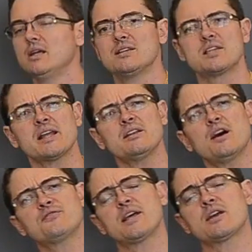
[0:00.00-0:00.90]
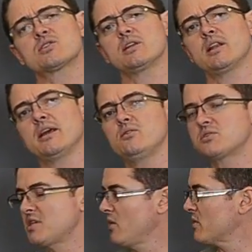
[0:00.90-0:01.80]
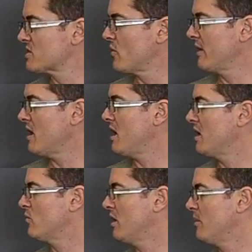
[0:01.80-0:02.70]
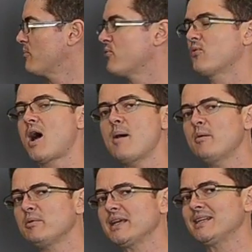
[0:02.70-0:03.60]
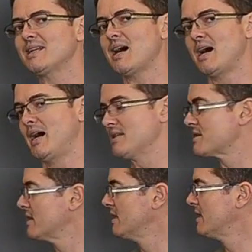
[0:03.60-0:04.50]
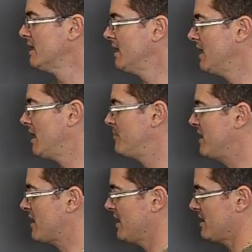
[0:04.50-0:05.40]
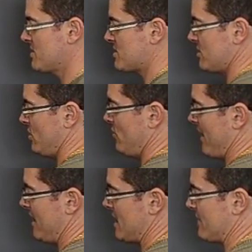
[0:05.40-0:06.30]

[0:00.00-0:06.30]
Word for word: Is that enough to actually let you see what's going on? Well, probably not, uh, because you may